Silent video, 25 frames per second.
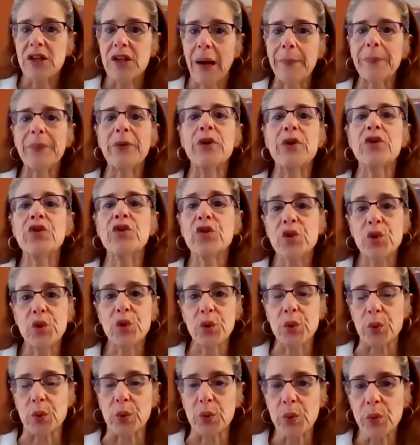Chapter
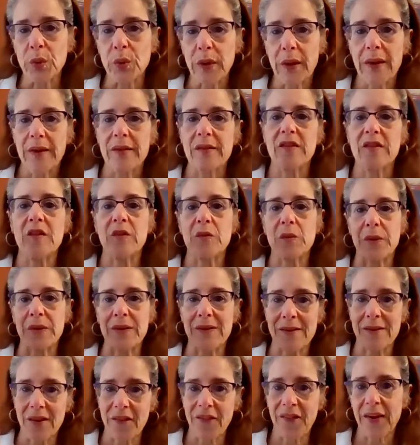2
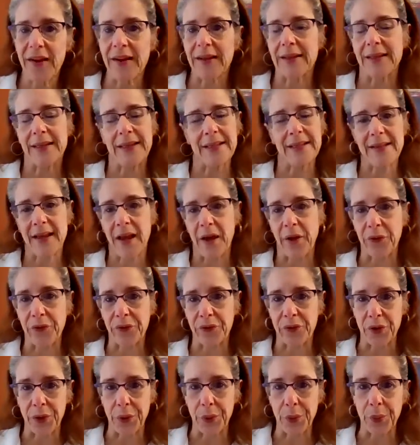specifically
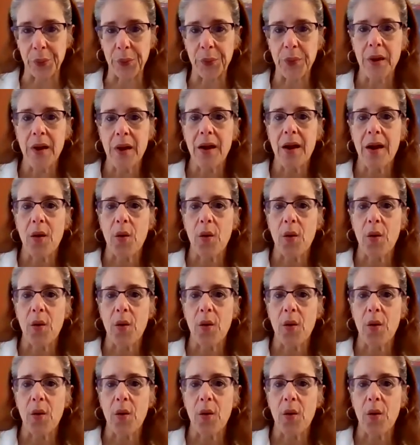tells you